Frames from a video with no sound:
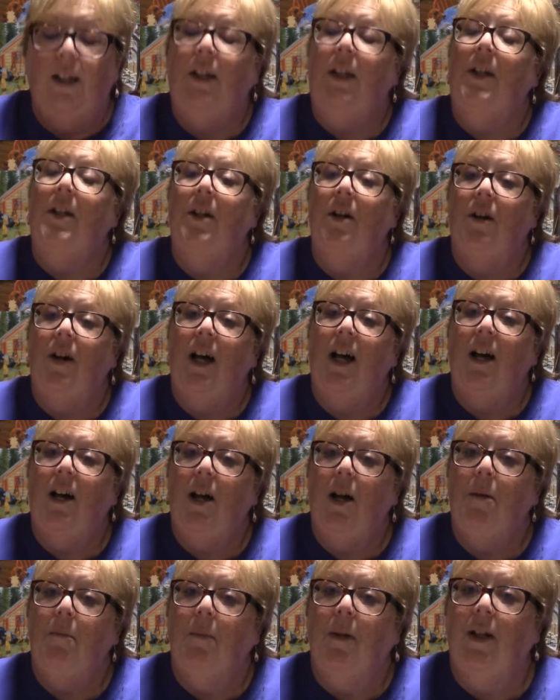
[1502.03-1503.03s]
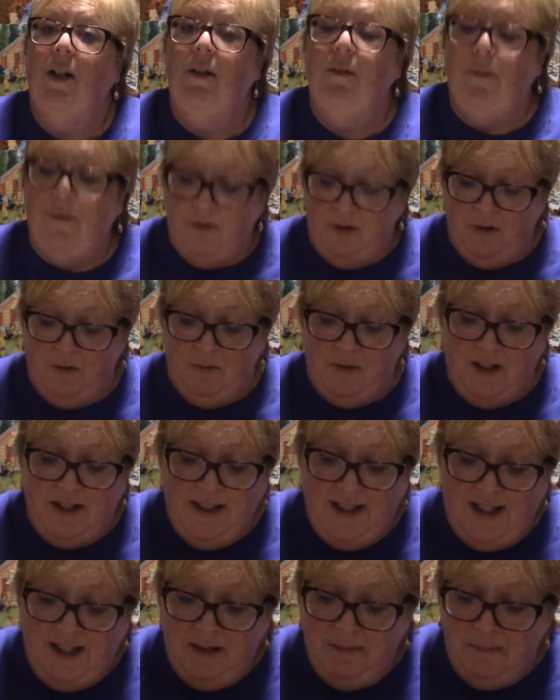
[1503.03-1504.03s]
You know how I'm looking for a
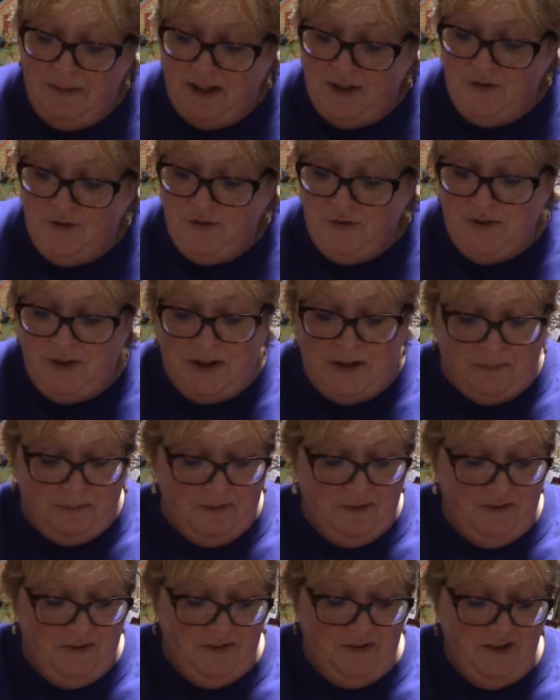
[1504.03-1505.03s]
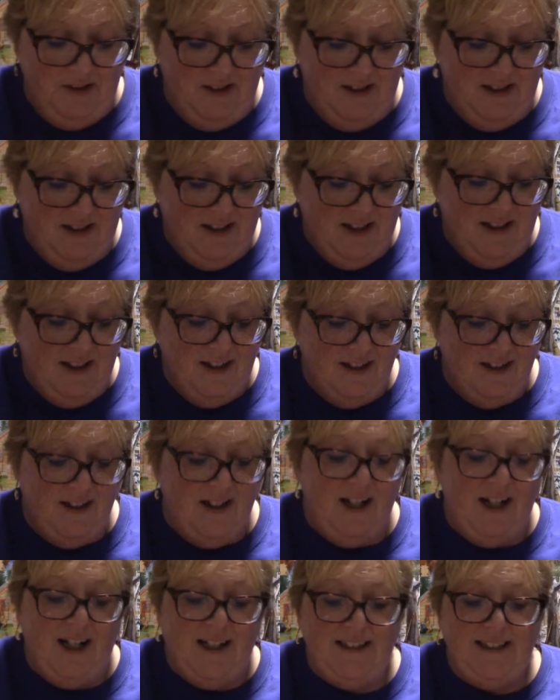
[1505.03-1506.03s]
1/8 measuring spoon?
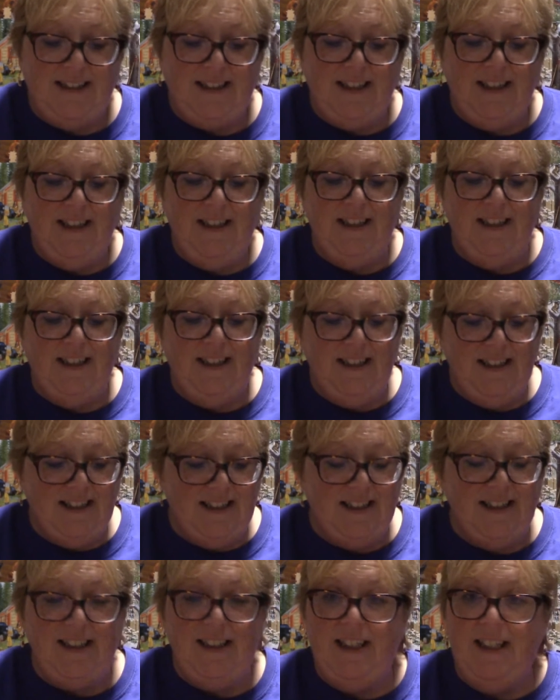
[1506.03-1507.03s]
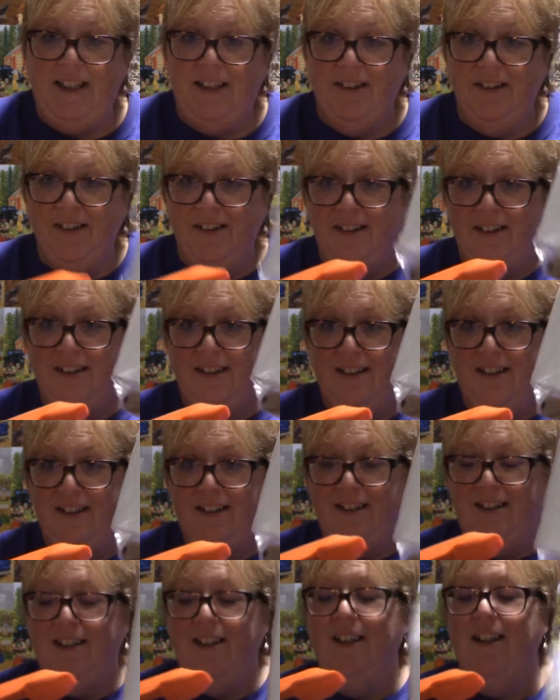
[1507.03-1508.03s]
I see these in here,
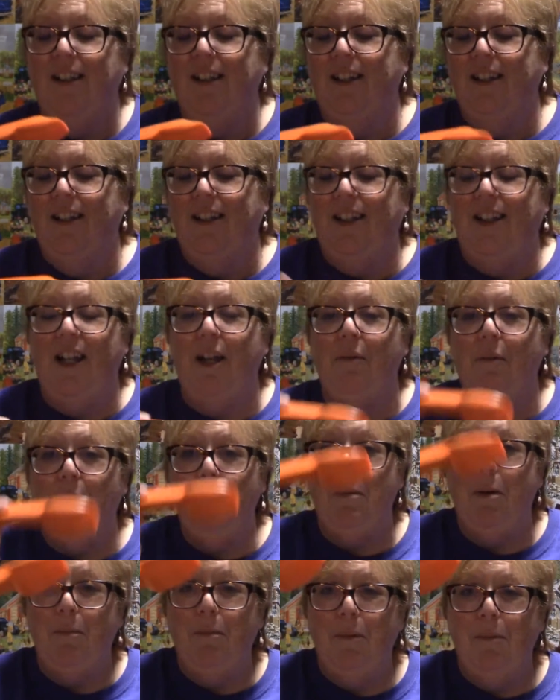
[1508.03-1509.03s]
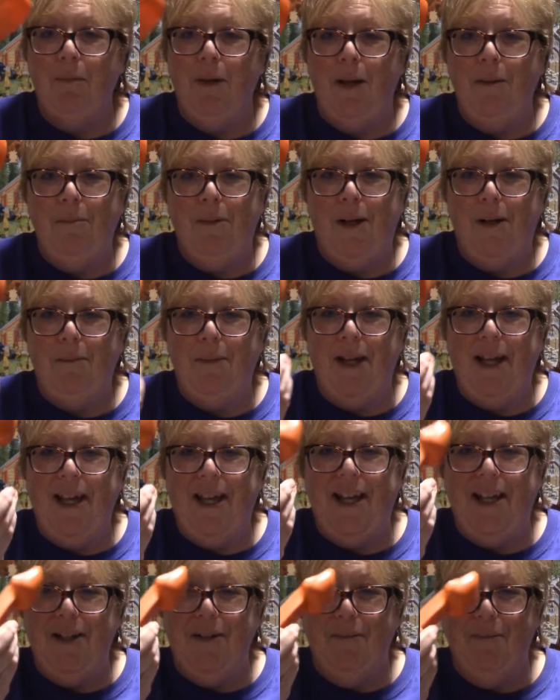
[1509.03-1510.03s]
and I remember my mama
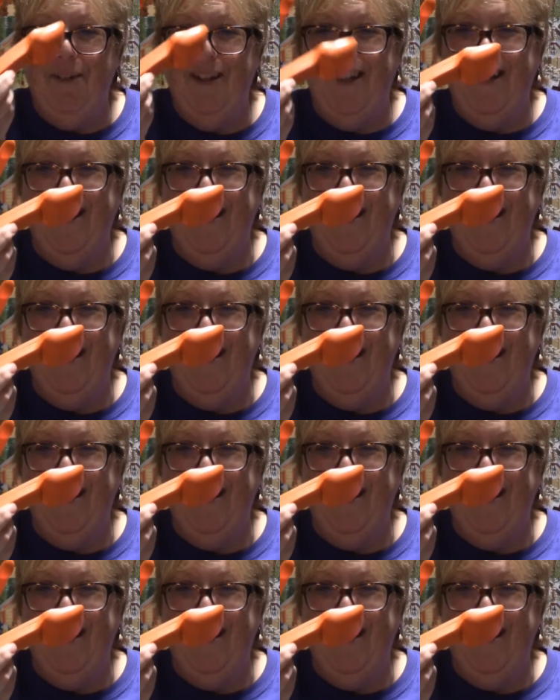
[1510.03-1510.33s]
had them.